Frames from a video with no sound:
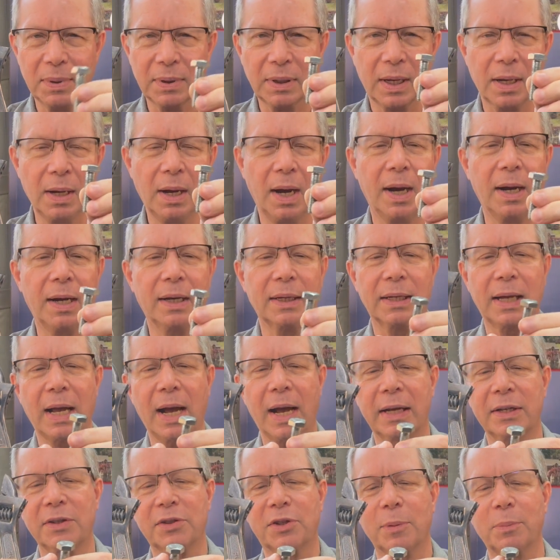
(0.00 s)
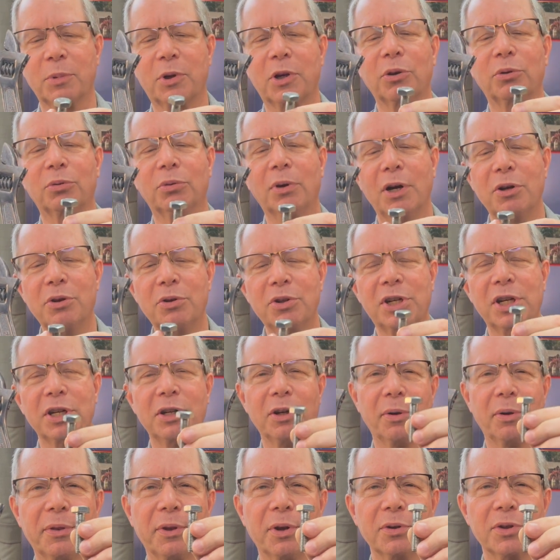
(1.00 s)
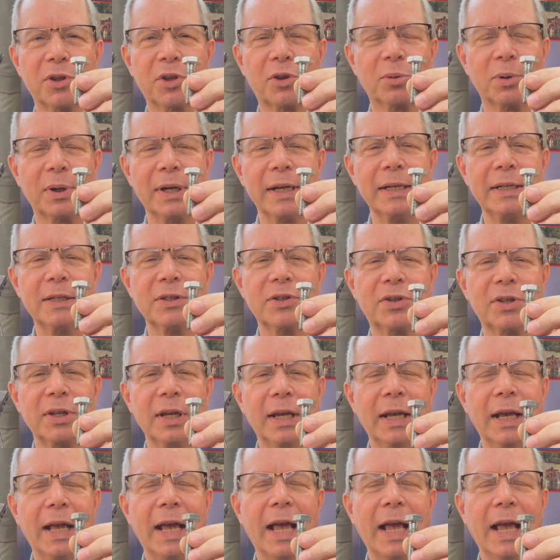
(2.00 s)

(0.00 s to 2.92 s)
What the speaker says: gotten some corrosion those threads,